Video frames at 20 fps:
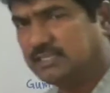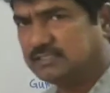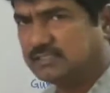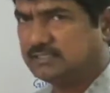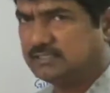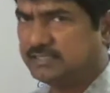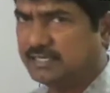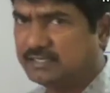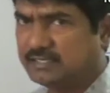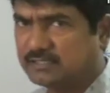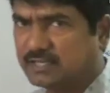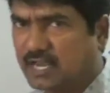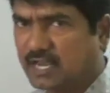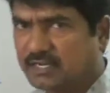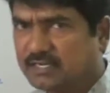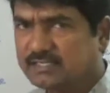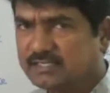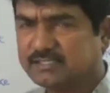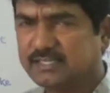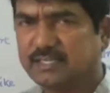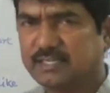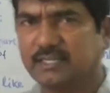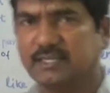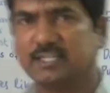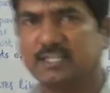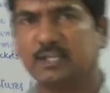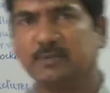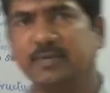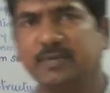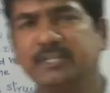The dentine is
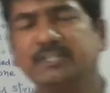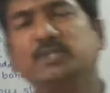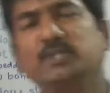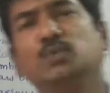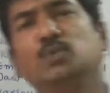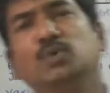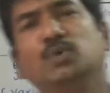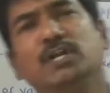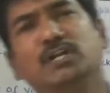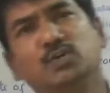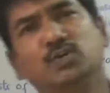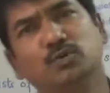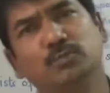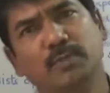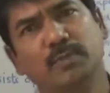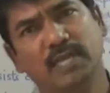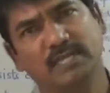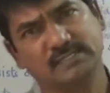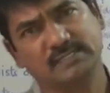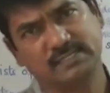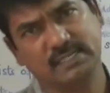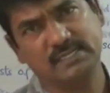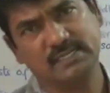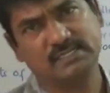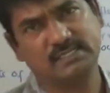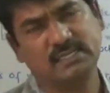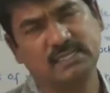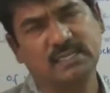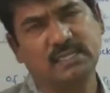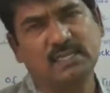secreted by the odontoblast
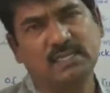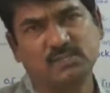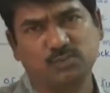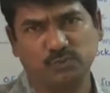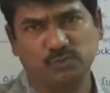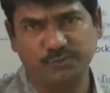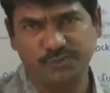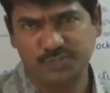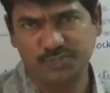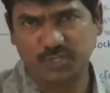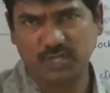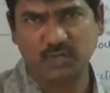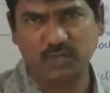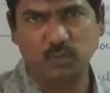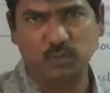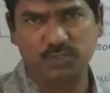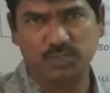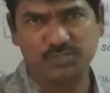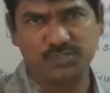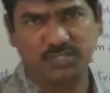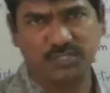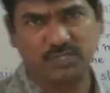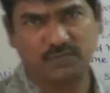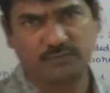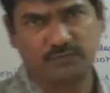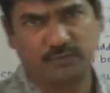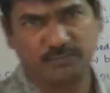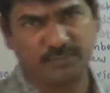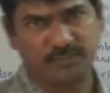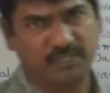cells, so which are originated
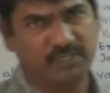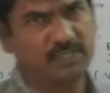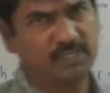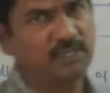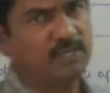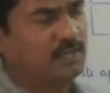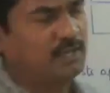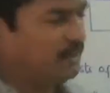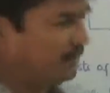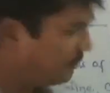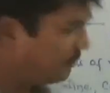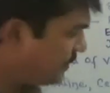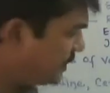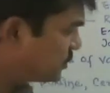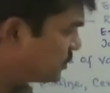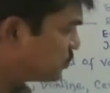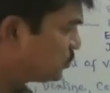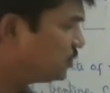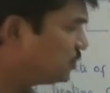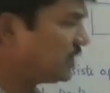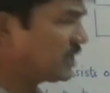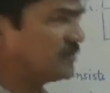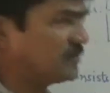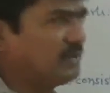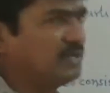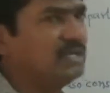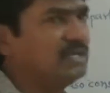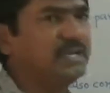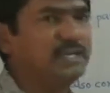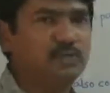from the
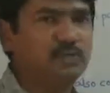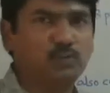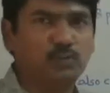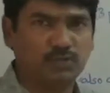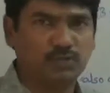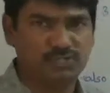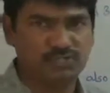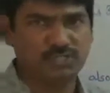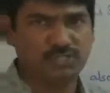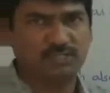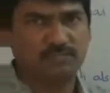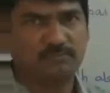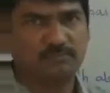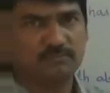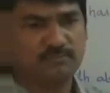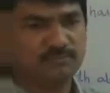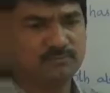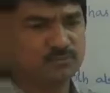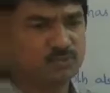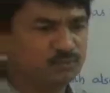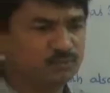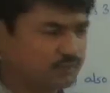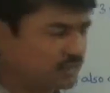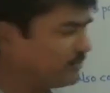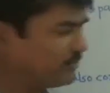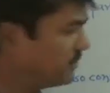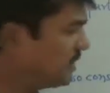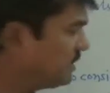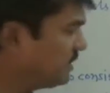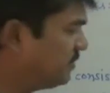mesodermal in origin. So
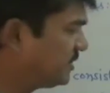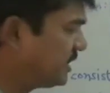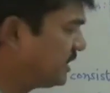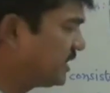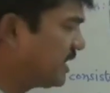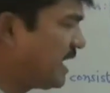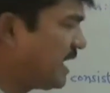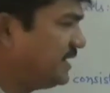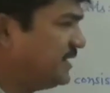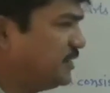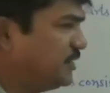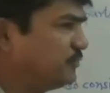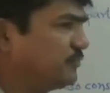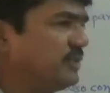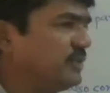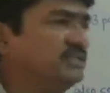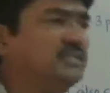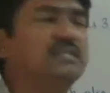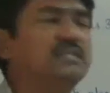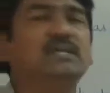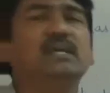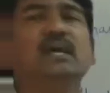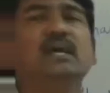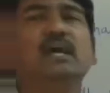from there we can identify the